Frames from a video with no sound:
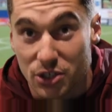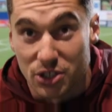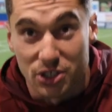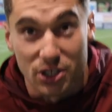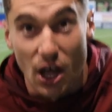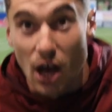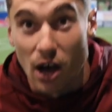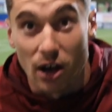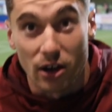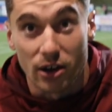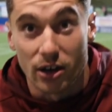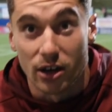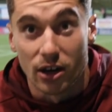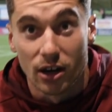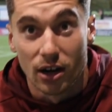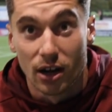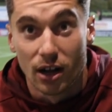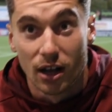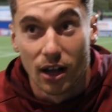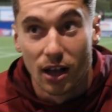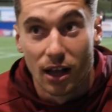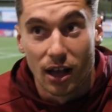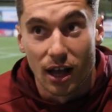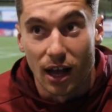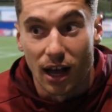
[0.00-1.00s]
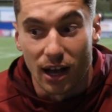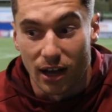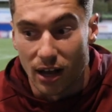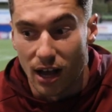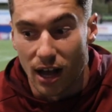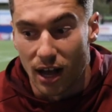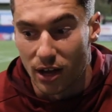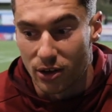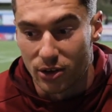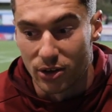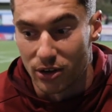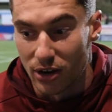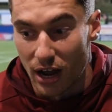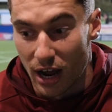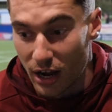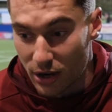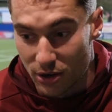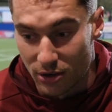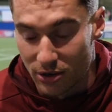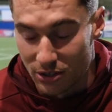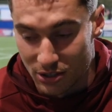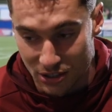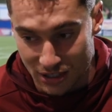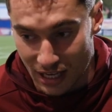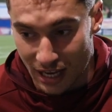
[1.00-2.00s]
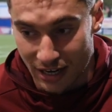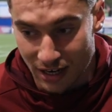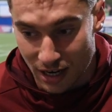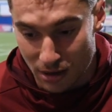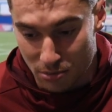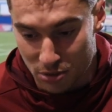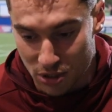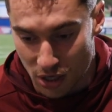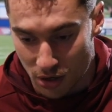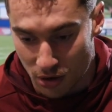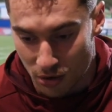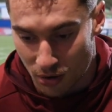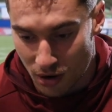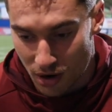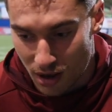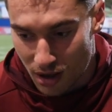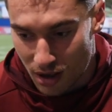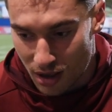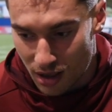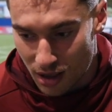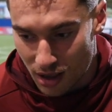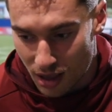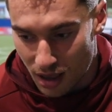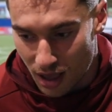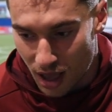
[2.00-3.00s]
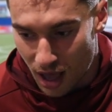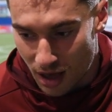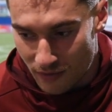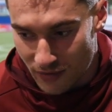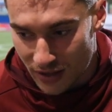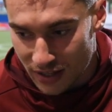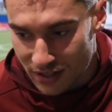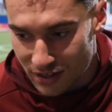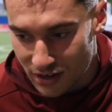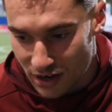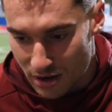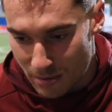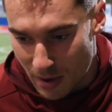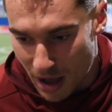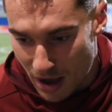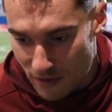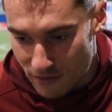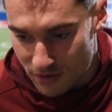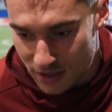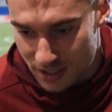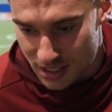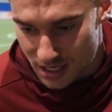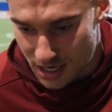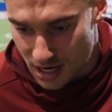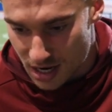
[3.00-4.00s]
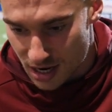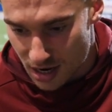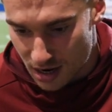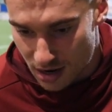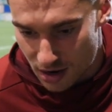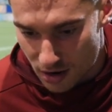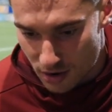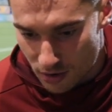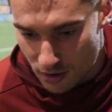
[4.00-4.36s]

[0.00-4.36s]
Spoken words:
got stuck. I couldn't stand up, so I've ended up having to